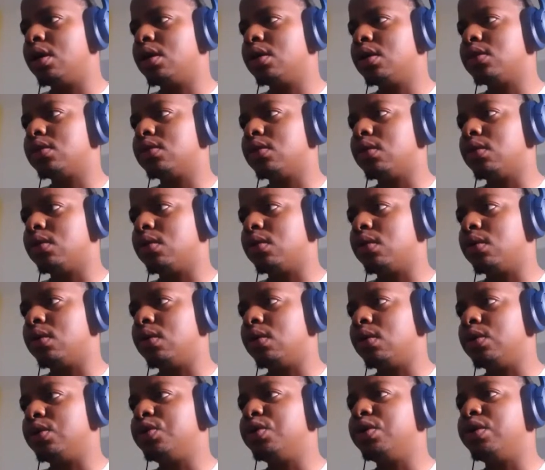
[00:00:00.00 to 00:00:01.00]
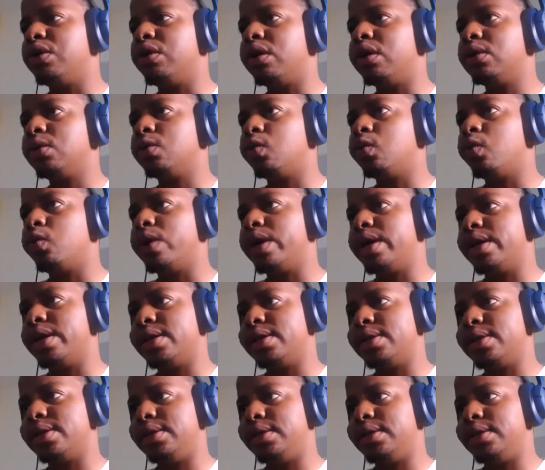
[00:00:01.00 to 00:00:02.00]
So to not
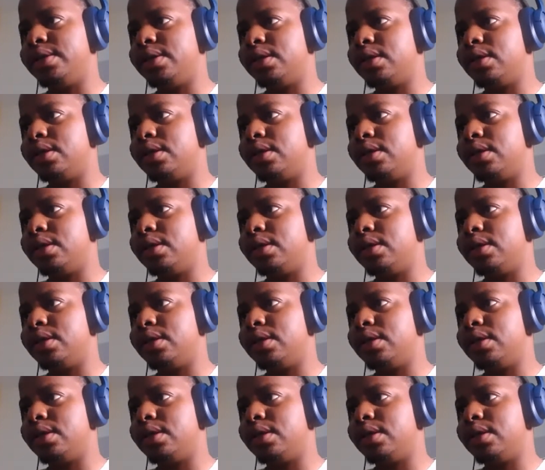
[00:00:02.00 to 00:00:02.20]
waste